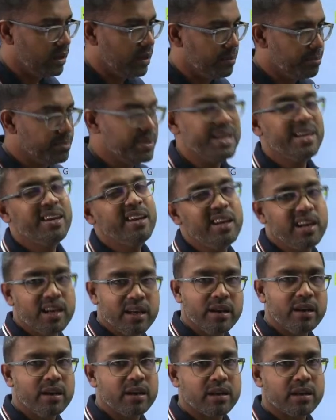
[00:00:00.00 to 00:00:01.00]

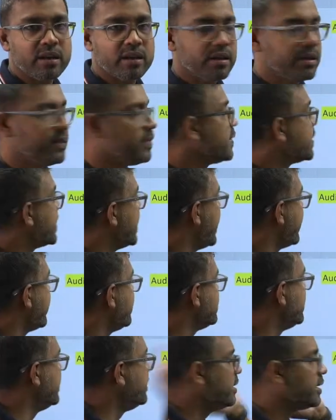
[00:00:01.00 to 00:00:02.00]
meaning there is
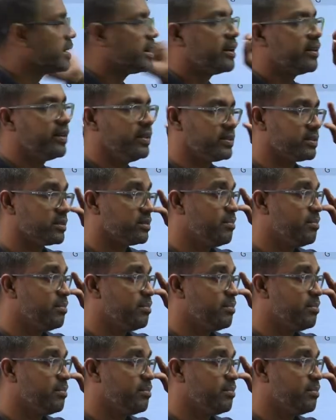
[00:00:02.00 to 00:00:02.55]
inherent risk.